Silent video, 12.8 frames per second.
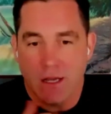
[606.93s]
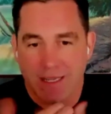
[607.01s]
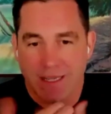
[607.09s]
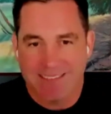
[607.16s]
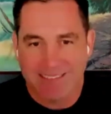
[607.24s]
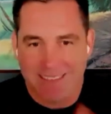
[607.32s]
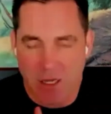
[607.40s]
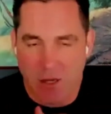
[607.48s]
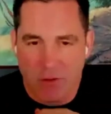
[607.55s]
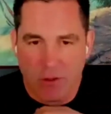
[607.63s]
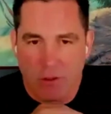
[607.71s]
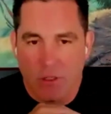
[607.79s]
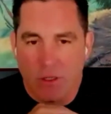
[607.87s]
against the
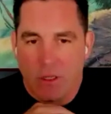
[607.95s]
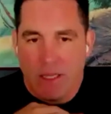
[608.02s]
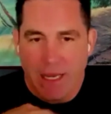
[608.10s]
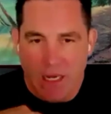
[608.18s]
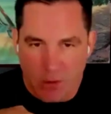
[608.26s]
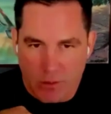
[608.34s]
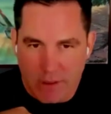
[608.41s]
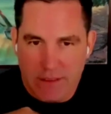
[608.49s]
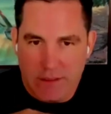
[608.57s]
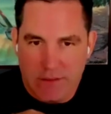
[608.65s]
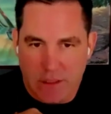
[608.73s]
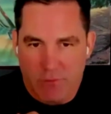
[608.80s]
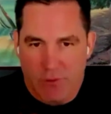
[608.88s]
other
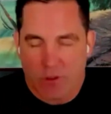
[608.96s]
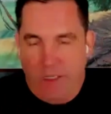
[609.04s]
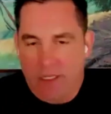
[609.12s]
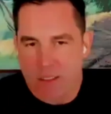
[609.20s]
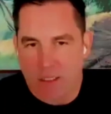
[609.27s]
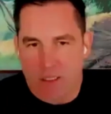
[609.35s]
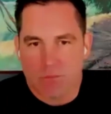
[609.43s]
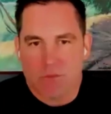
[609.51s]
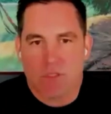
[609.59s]
areas of your income.